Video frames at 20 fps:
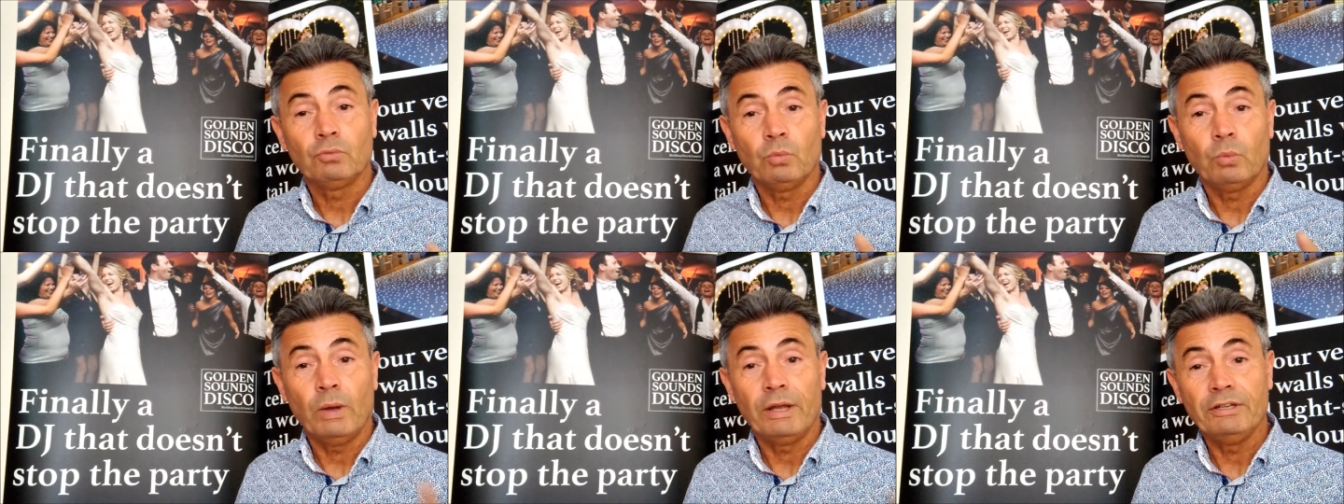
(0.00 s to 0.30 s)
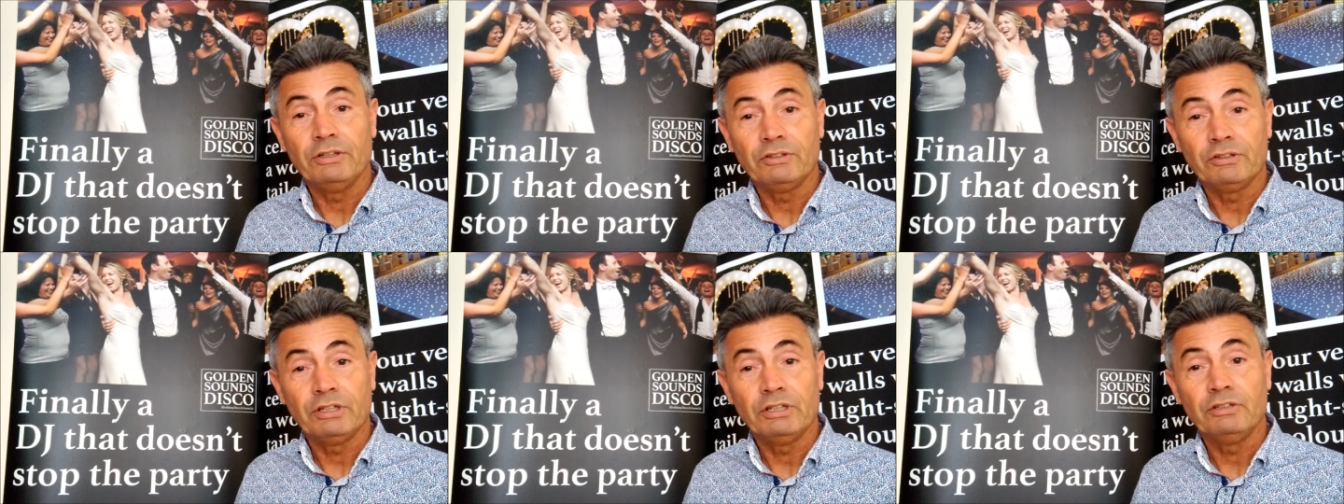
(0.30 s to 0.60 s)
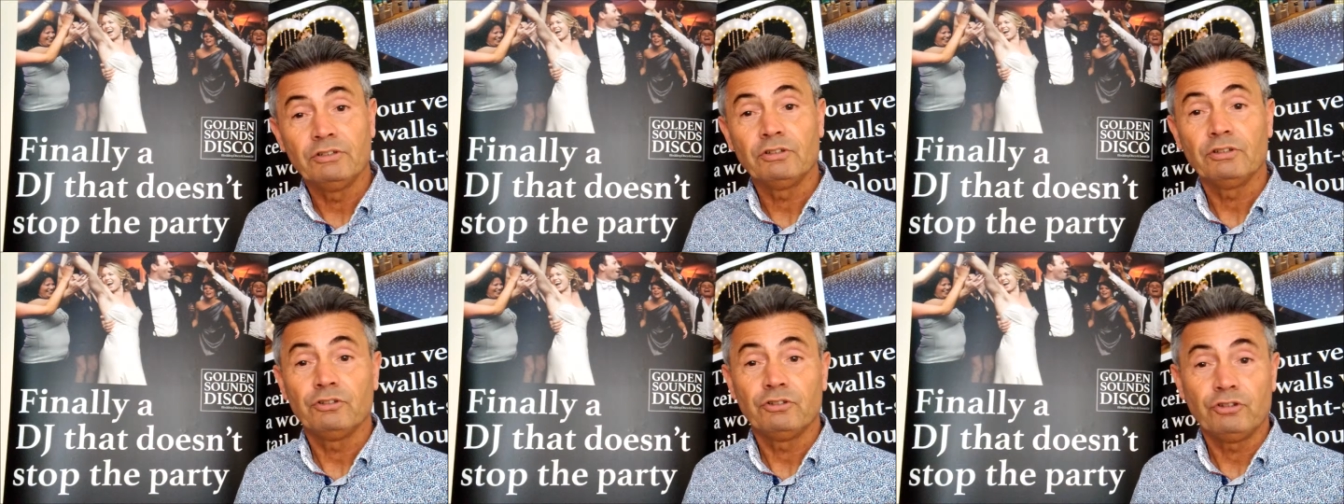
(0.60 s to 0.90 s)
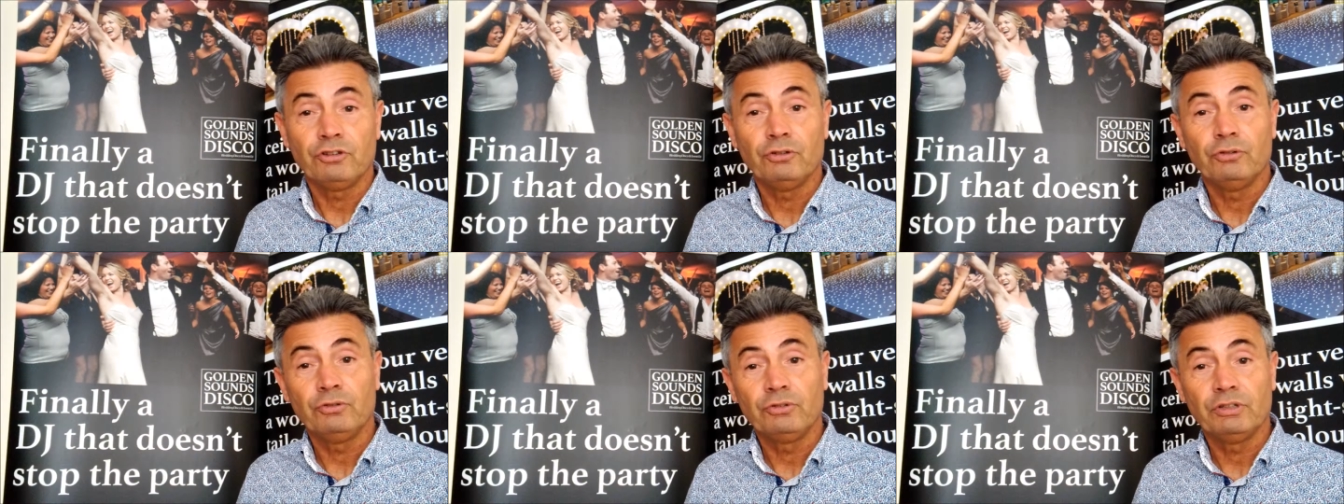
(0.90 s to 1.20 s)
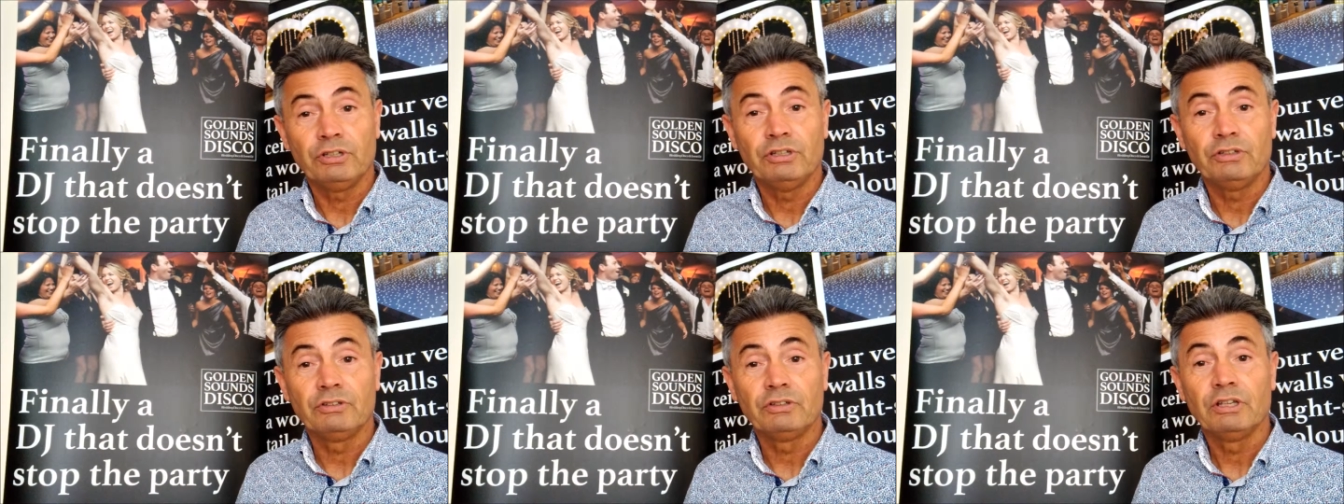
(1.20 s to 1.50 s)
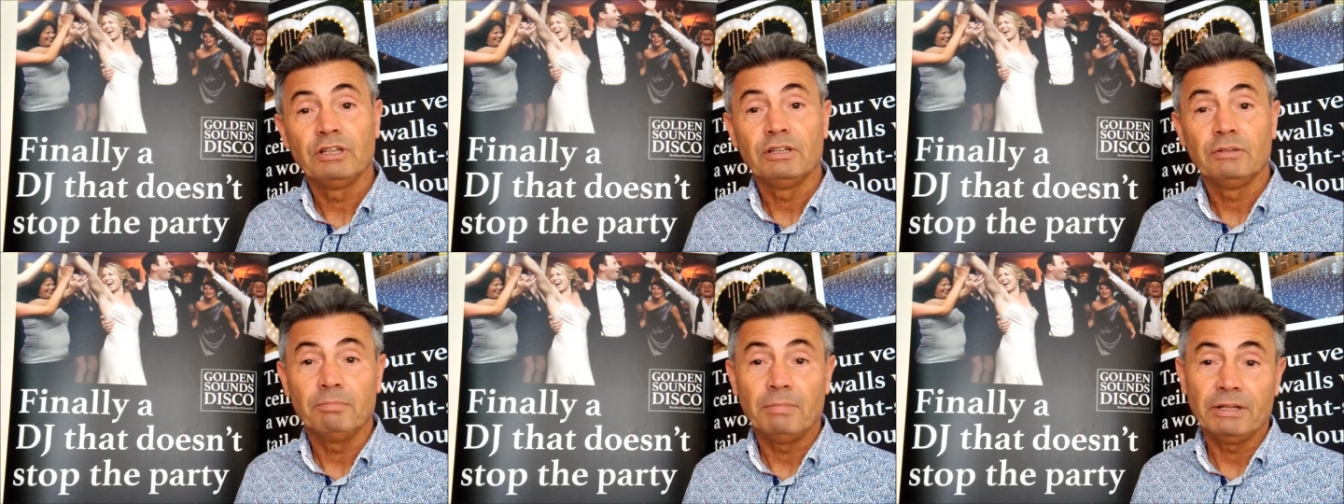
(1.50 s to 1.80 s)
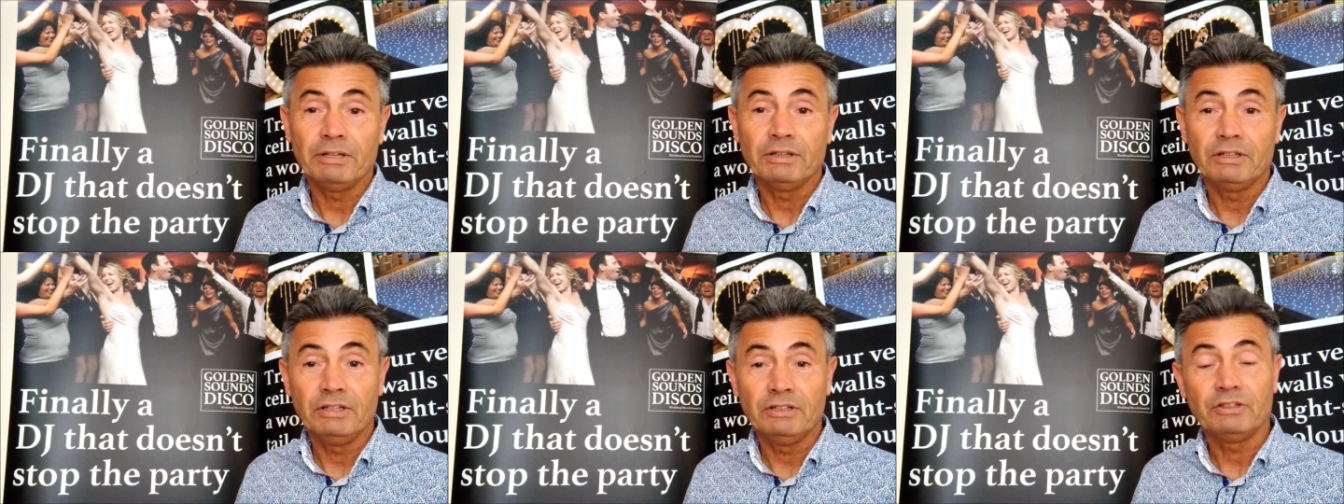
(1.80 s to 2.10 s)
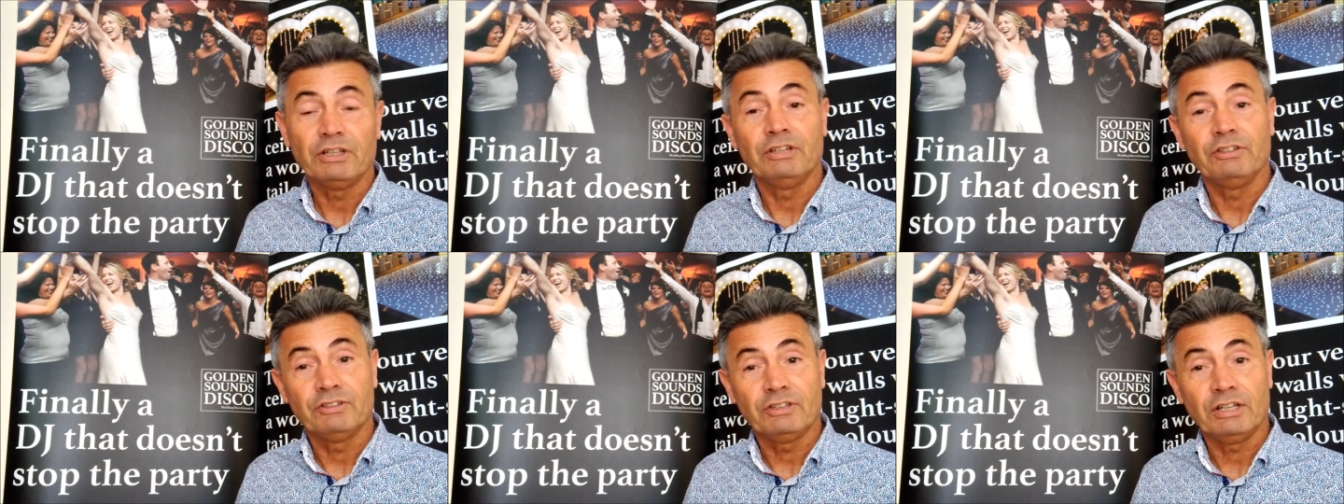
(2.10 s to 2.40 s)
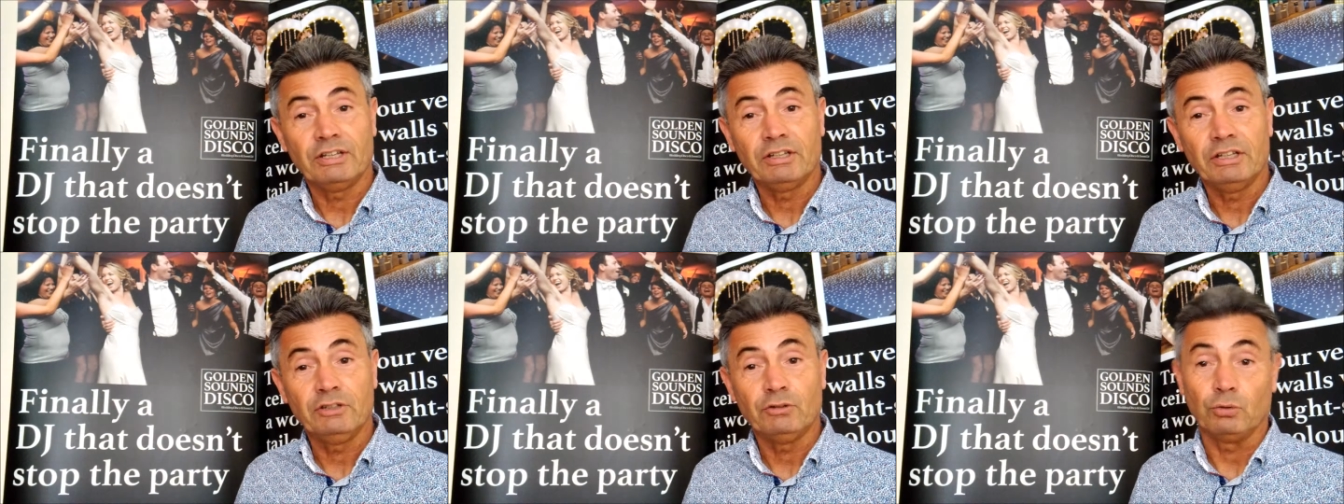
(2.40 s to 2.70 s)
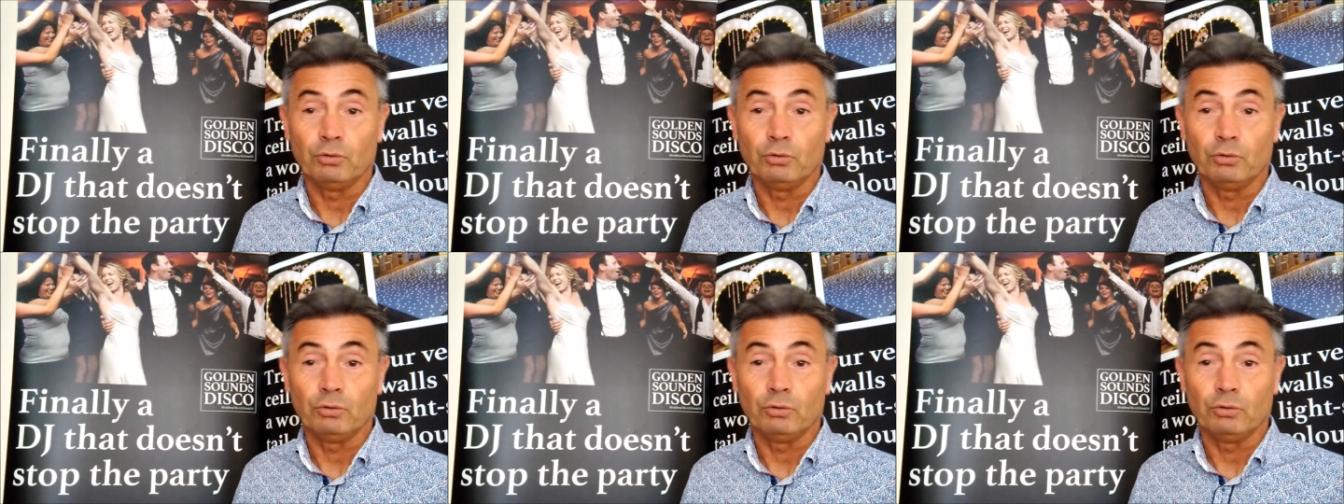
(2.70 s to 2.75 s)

Wednesdays, Tuesdays, Mondays and Sundays,